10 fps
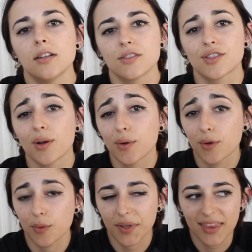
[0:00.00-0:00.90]

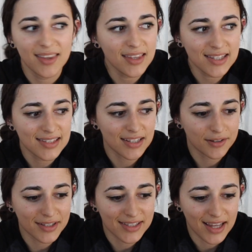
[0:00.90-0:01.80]
So within this
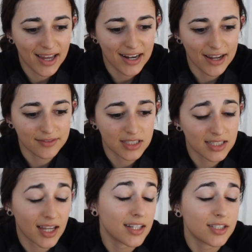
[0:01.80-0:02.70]
series that I've
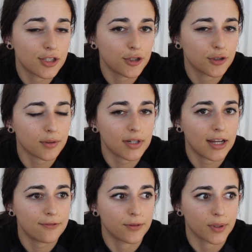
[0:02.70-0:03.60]
decided to
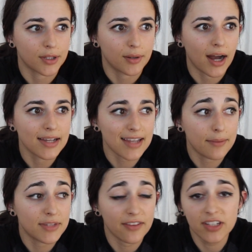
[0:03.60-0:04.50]
create for you guys,
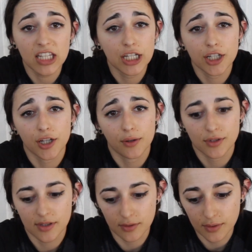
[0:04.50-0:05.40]
I'm definitely gonna go
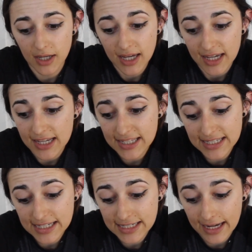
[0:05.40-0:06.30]
into
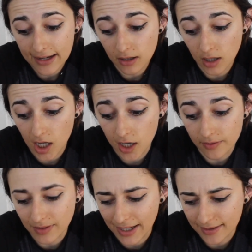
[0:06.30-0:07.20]
detail
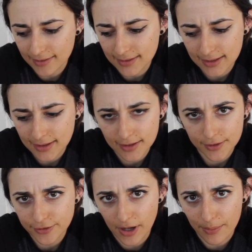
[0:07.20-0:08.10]
of like
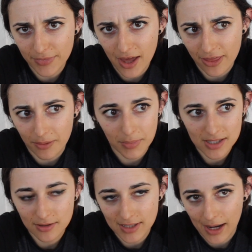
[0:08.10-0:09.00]
from the
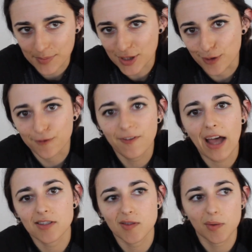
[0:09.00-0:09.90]
muscle types, you know,
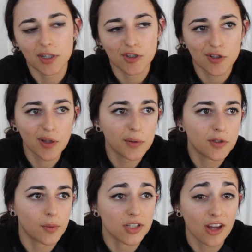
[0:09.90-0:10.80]
fast twitch, slow
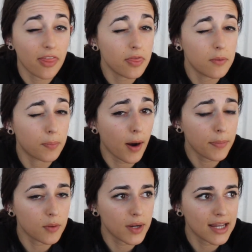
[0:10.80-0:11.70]
twitch, and the
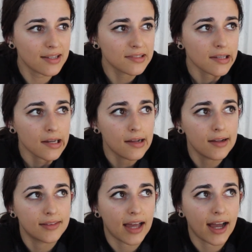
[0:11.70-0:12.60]
proper ways
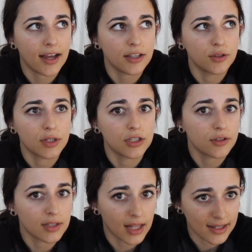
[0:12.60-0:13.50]
that you can
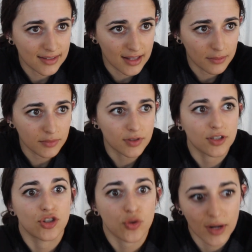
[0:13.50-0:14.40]
utilize them
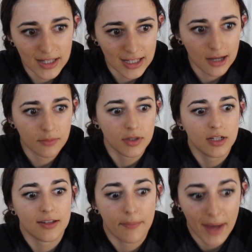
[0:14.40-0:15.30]
to train them,
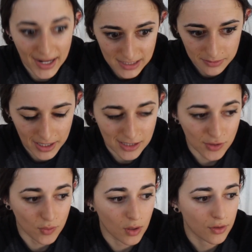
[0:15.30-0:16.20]
to
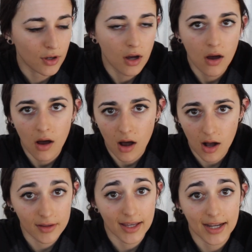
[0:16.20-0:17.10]
maximize growth,
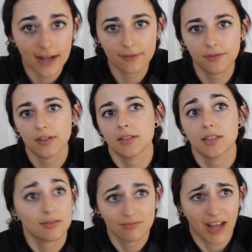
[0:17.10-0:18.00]
all that
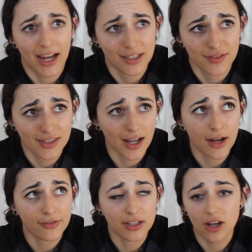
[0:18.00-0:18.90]
kind of
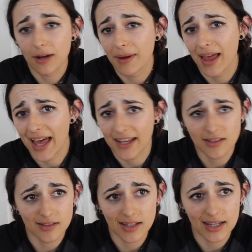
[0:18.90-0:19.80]
stuff, and talk about
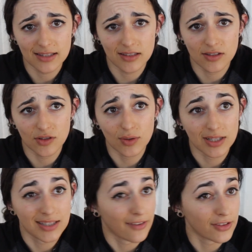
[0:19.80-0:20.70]
exercises you
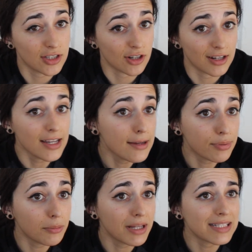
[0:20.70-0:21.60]
could definitely start
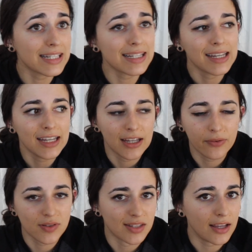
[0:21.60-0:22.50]
implementing
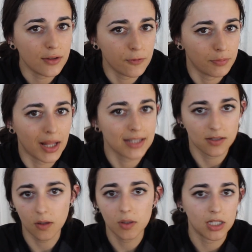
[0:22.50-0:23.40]
if, say, you've
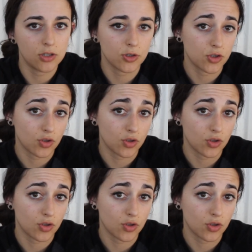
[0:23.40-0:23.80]
plateaued in your